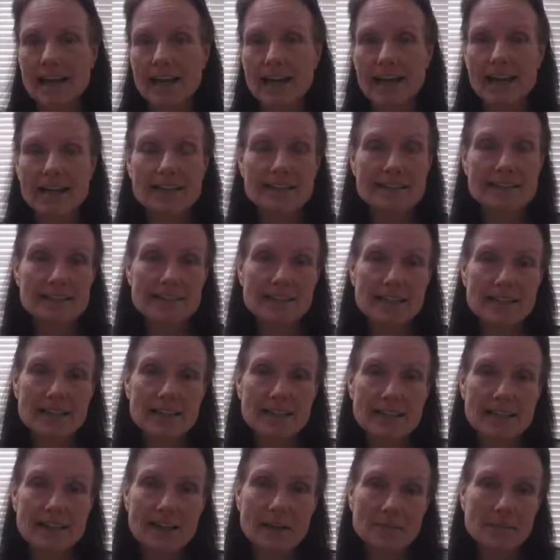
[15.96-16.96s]
and
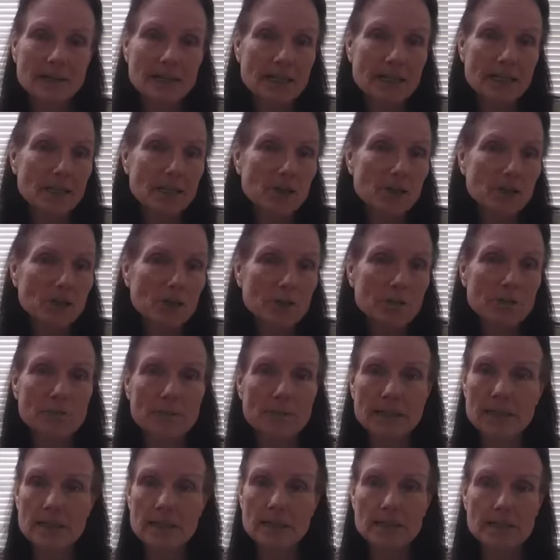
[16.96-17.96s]
I'm here
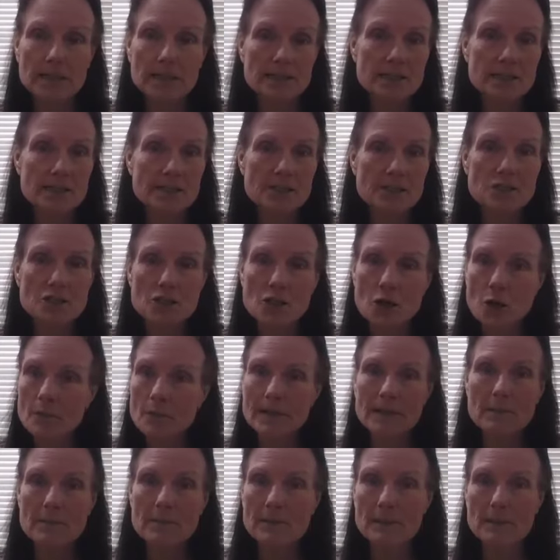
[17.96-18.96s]
because so
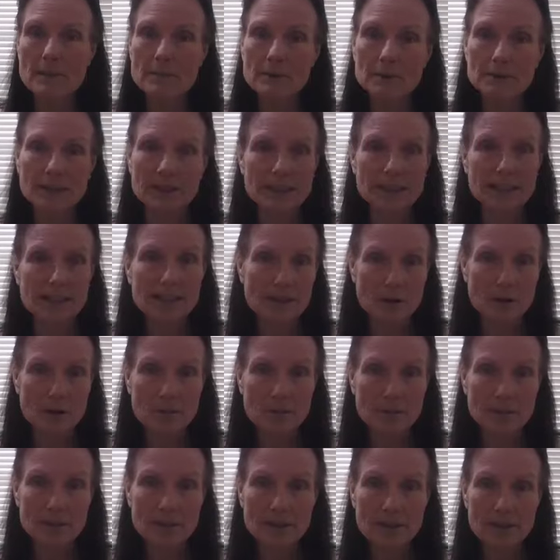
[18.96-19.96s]
many people need help.